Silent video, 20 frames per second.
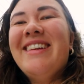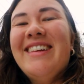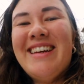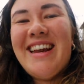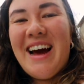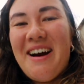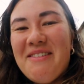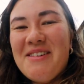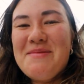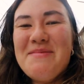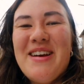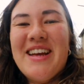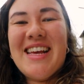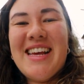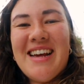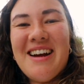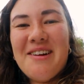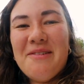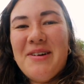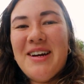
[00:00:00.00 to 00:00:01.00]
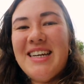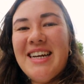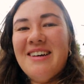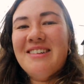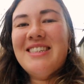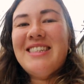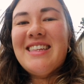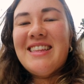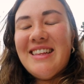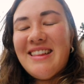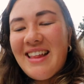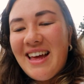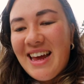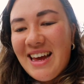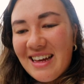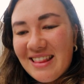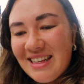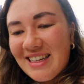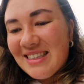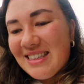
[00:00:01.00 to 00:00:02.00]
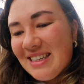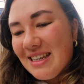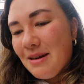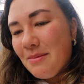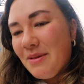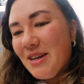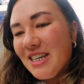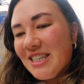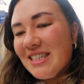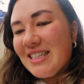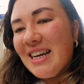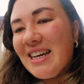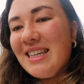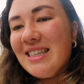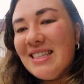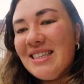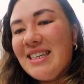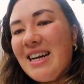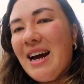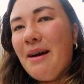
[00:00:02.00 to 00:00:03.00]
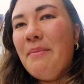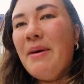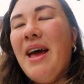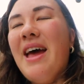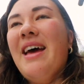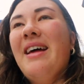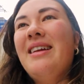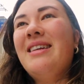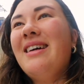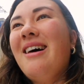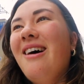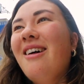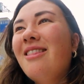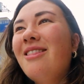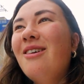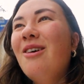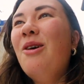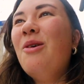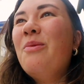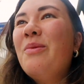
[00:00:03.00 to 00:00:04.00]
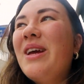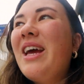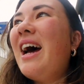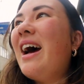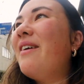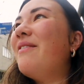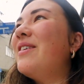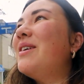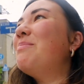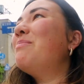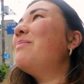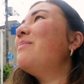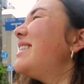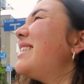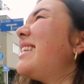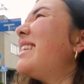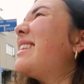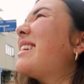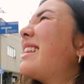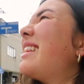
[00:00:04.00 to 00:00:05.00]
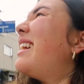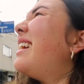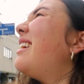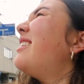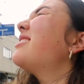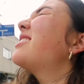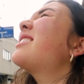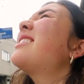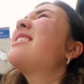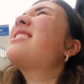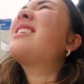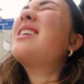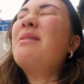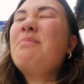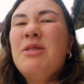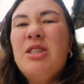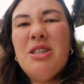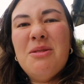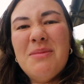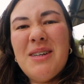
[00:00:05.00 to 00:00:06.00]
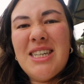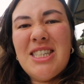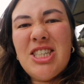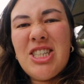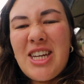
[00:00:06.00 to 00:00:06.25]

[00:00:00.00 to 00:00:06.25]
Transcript: Now we're making our way down to the lake. That's gonna be our second stop. And although we haven't seen the clouds clear up too much